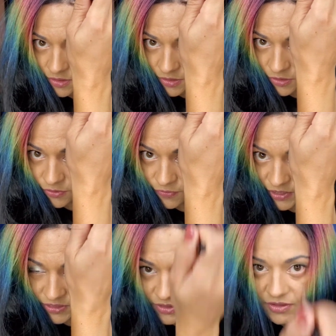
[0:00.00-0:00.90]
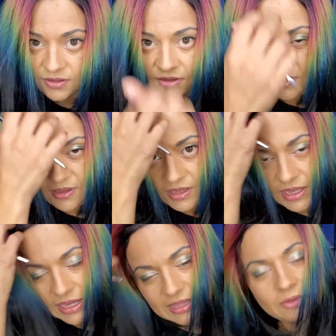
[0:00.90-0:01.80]
your face.
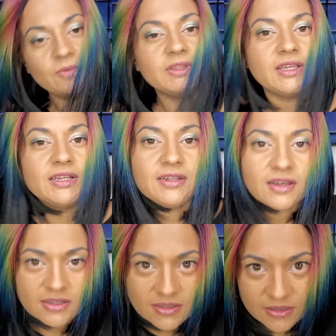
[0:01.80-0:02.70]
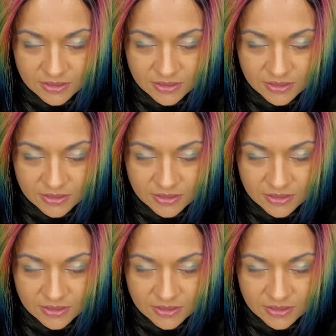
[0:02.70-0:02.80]
And then what that does is it